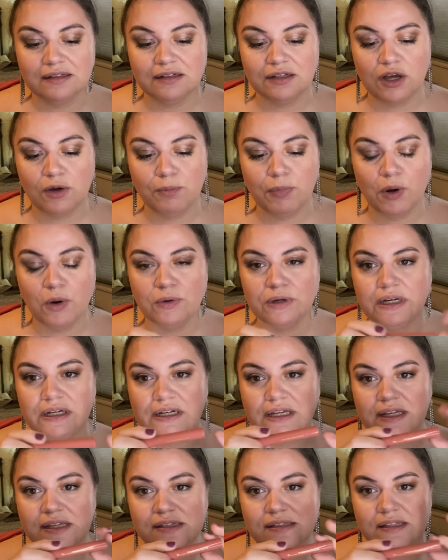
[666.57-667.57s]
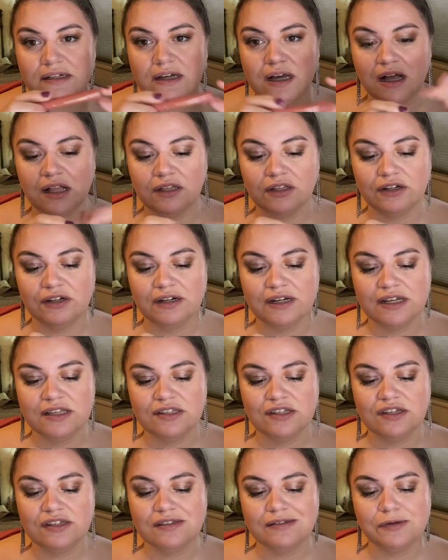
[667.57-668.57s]
component is the color, it's
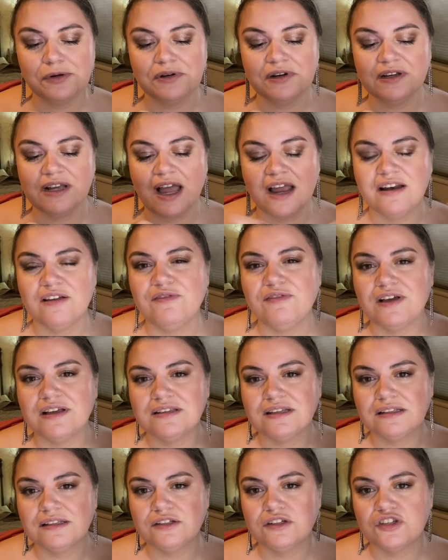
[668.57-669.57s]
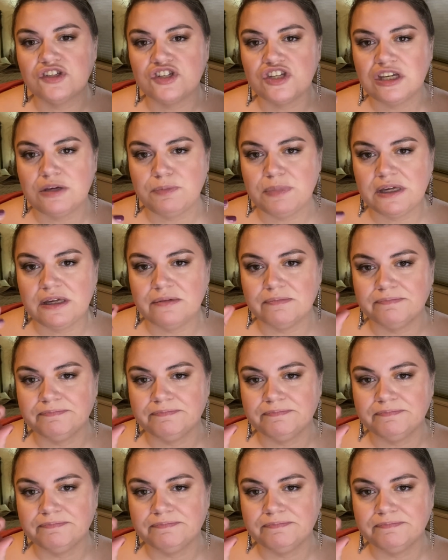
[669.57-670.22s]
just sort of kind of felt a little cheapy.